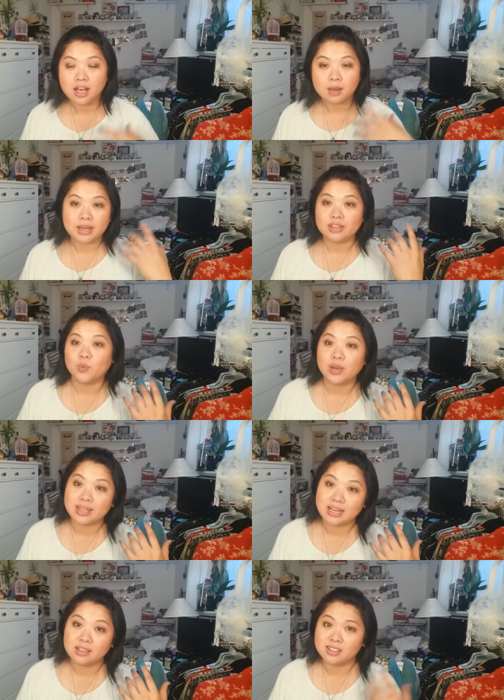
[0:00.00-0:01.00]
about the way
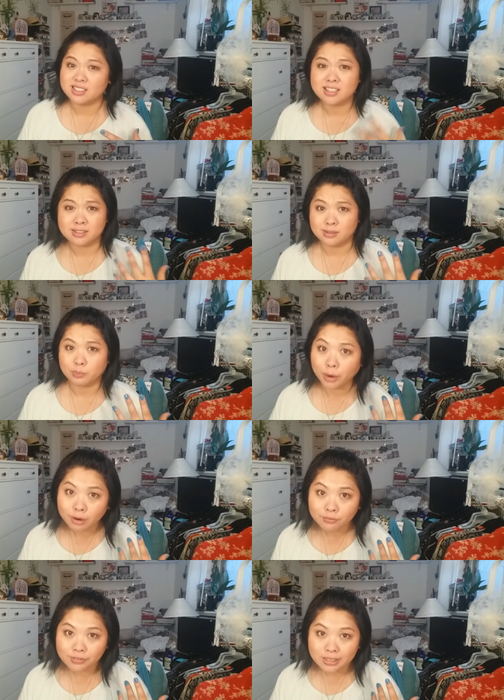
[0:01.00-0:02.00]
that it looks. Still look
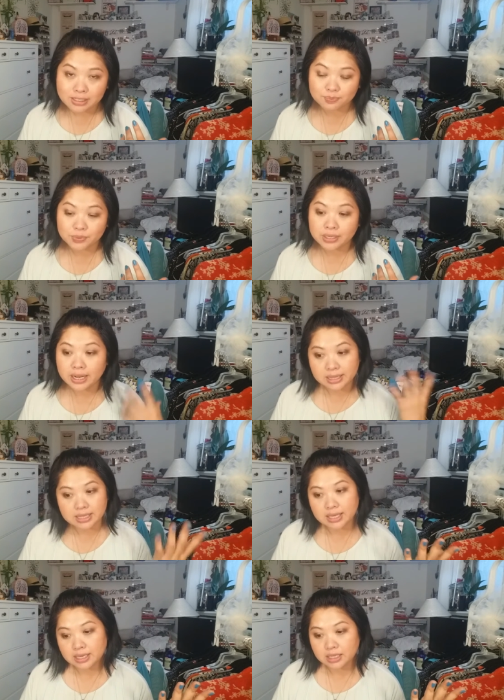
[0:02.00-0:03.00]
perfect, but I
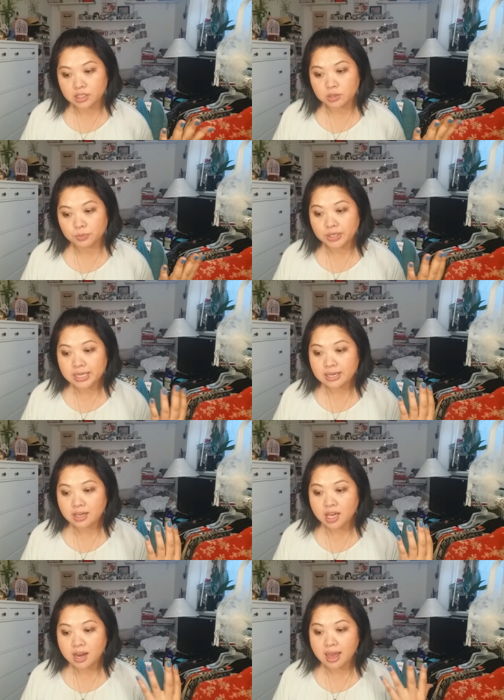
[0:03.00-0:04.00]
think it looks pretty
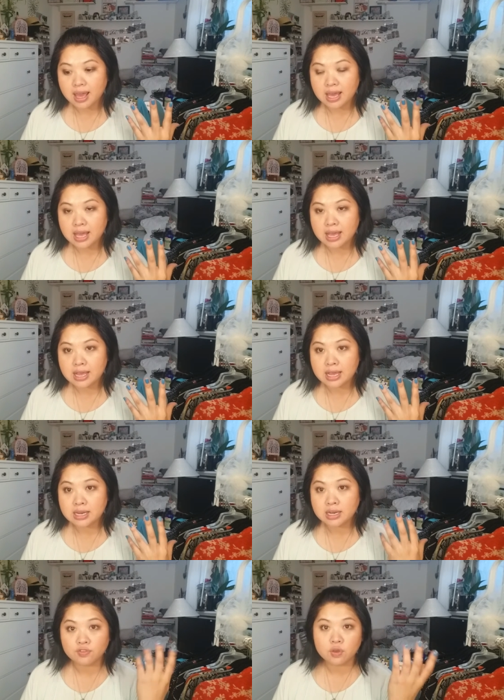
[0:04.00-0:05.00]
good.
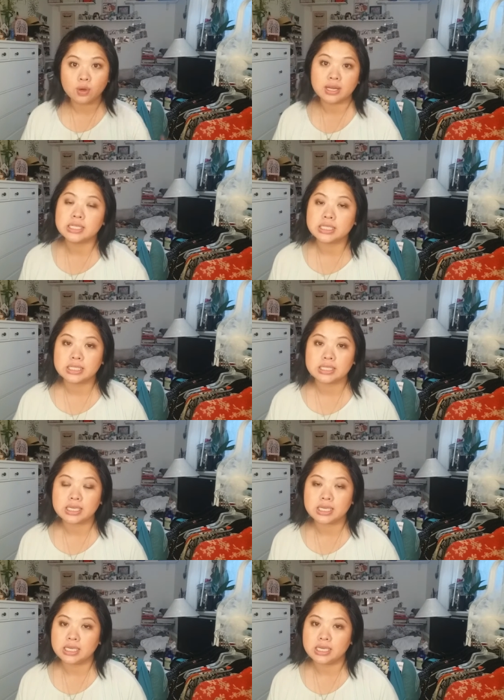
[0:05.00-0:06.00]
And if you want to
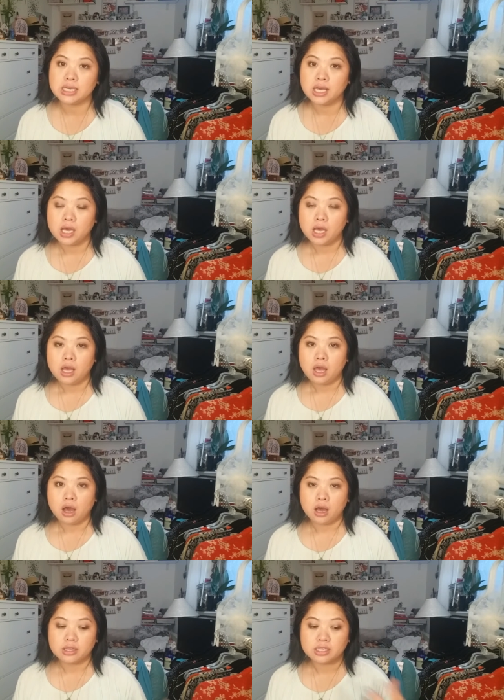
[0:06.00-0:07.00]
see
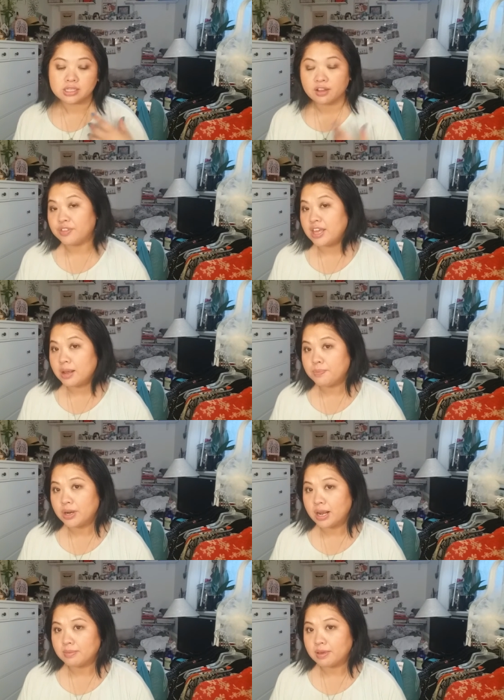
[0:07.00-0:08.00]
uh, the stuff that I
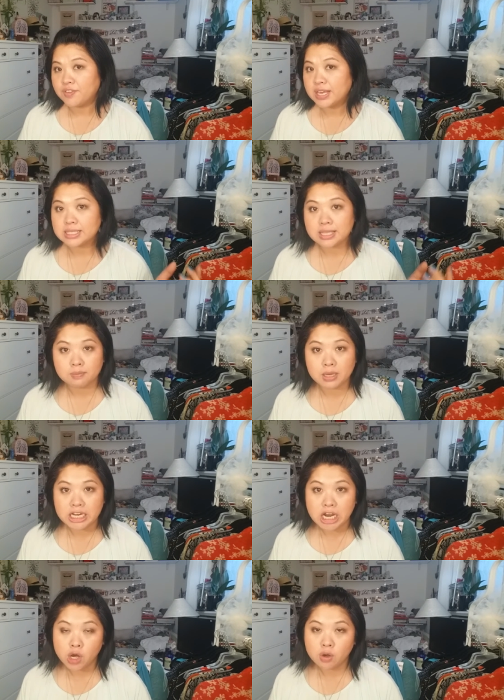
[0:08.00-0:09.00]
put on my face, let me
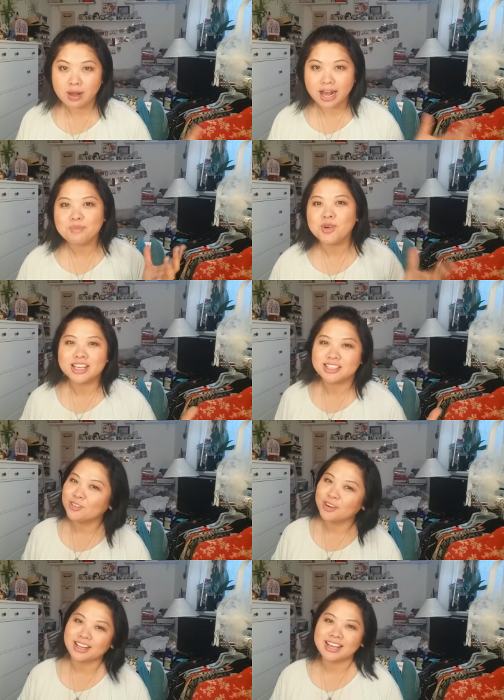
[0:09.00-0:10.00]
know. I'm also
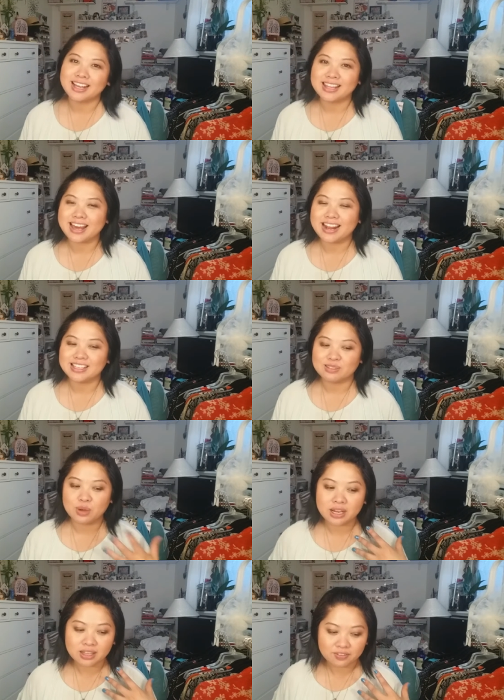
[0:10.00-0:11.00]
working on that as
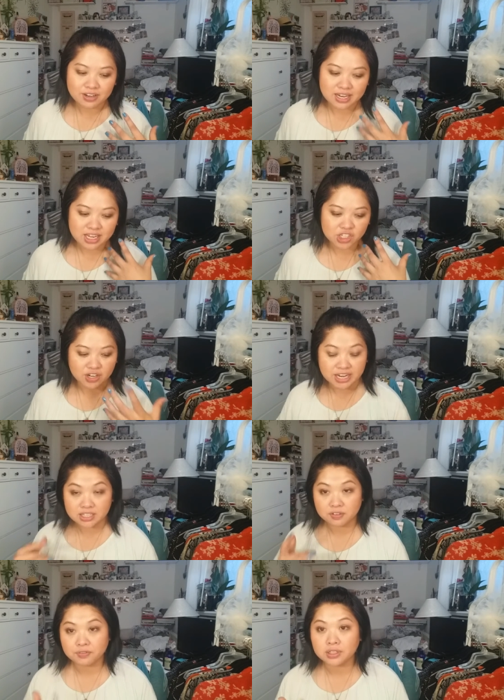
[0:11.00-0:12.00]
well every day, trying
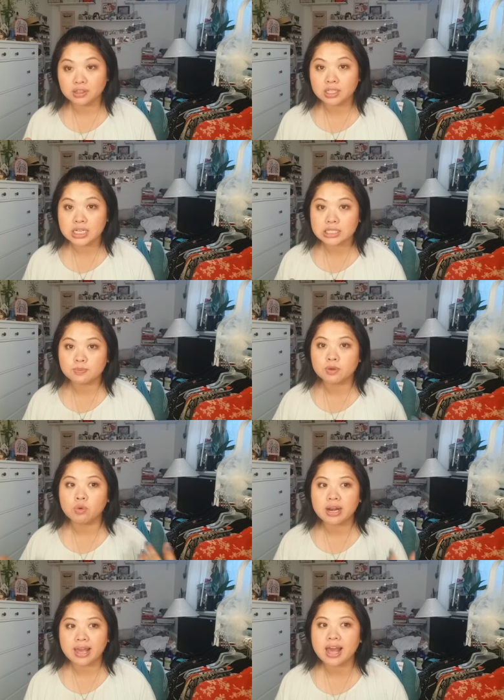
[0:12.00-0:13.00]
different looks. But
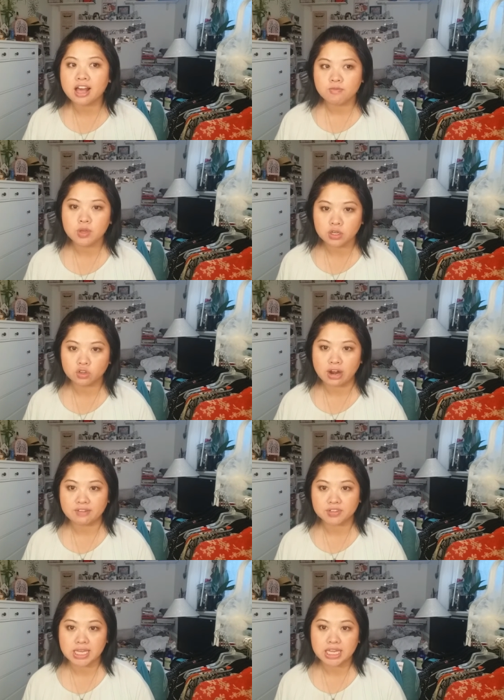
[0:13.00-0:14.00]
what I have been
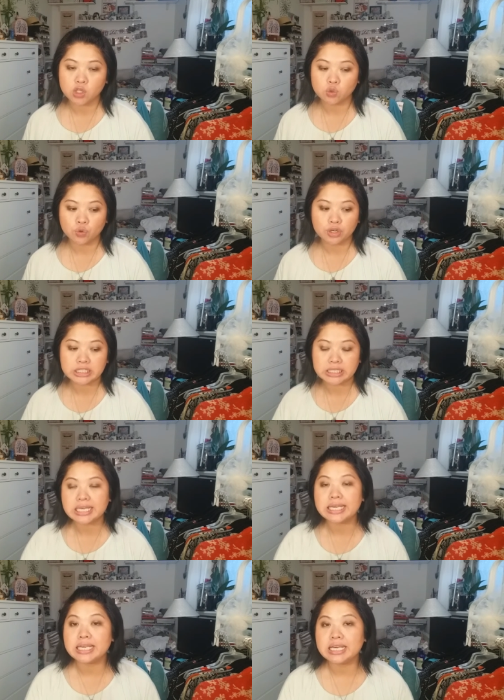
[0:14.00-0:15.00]
gravitating towards
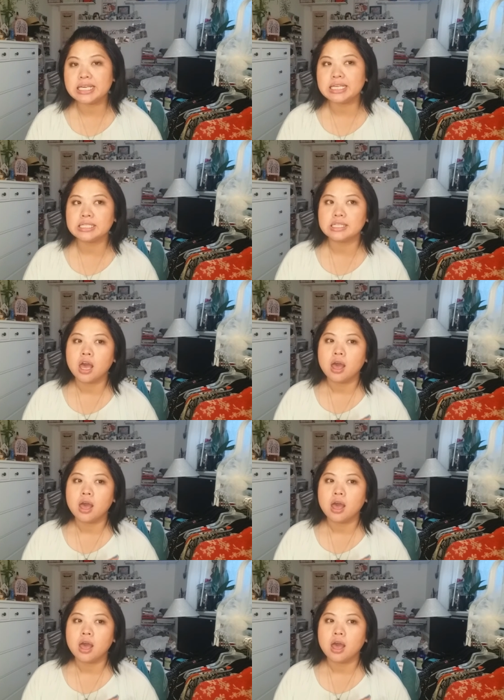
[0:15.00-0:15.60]
is